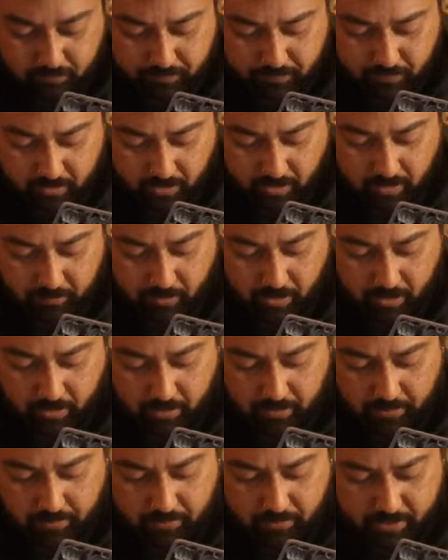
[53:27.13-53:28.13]
in my
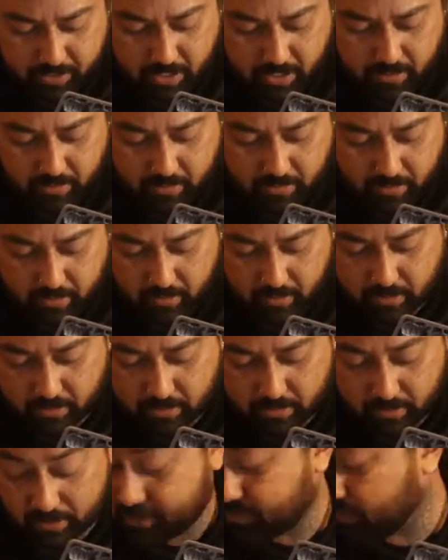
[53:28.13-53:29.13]
local town, and
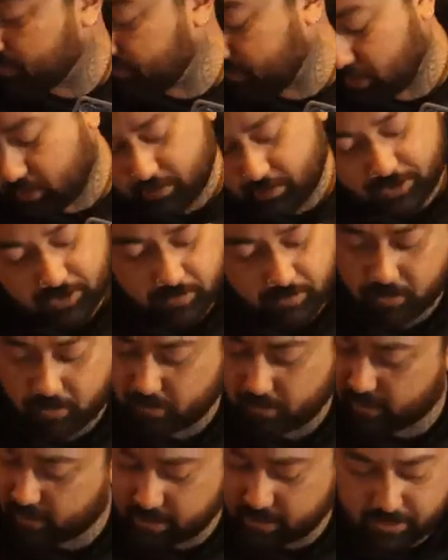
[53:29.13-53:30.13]
I sold the hobby shop
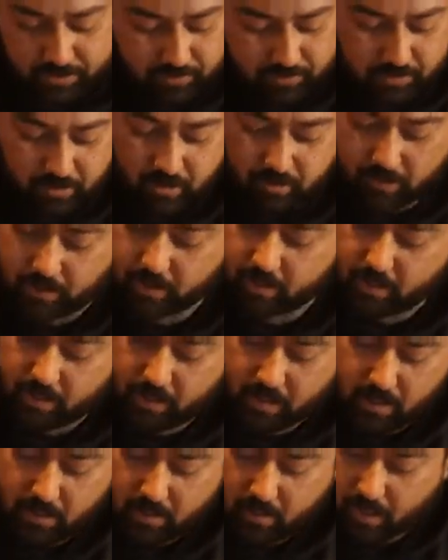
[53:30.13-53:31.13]
on, and it's still going.
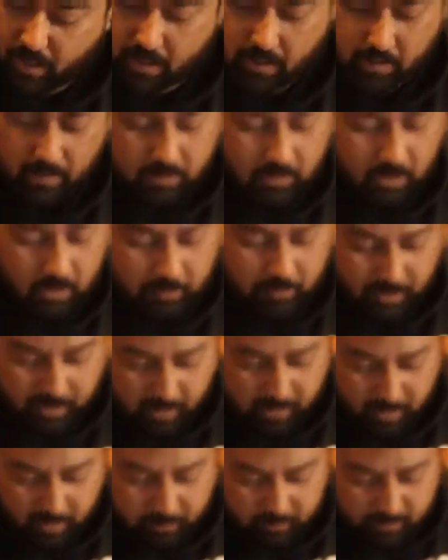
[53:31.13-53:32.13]
Golden
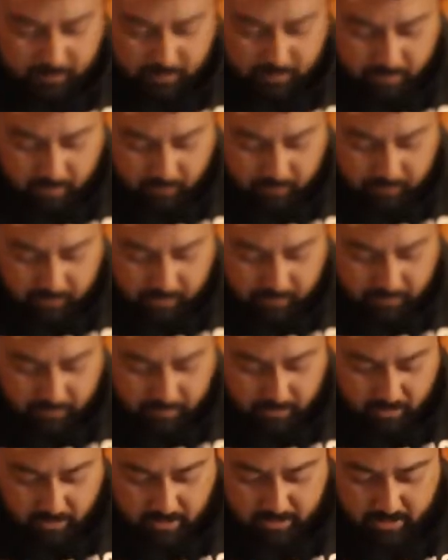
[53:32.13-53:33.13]
Games, go and check the
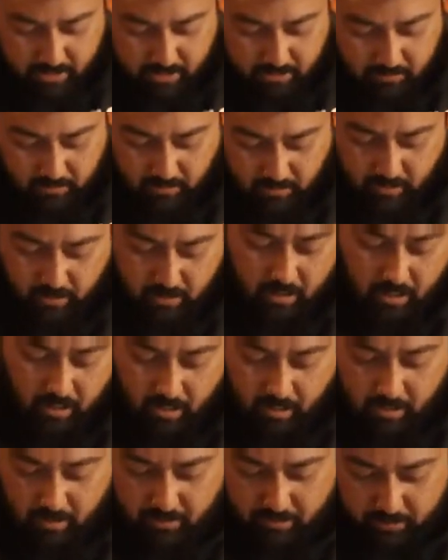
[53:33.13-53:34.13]
guys out.
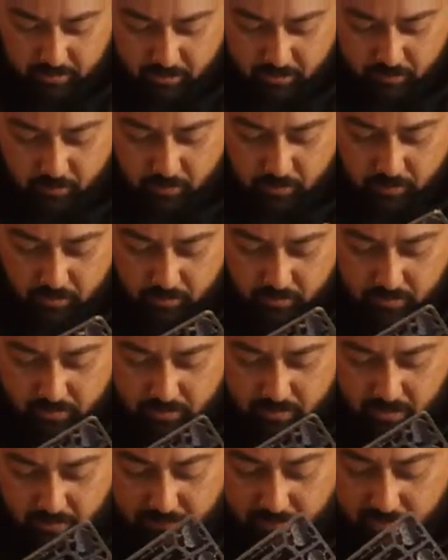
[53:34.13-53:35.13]
They do more
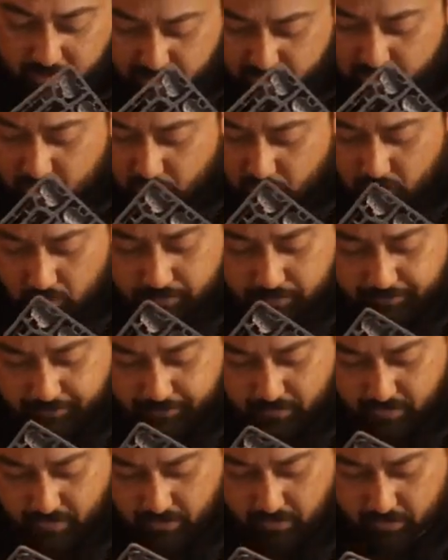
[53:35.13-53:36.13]
stuff in store
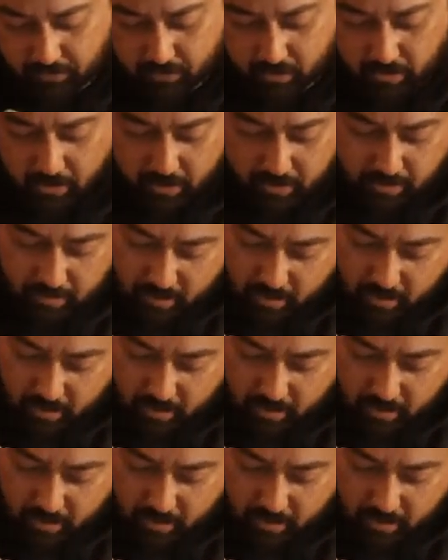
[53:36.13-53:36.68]
than online.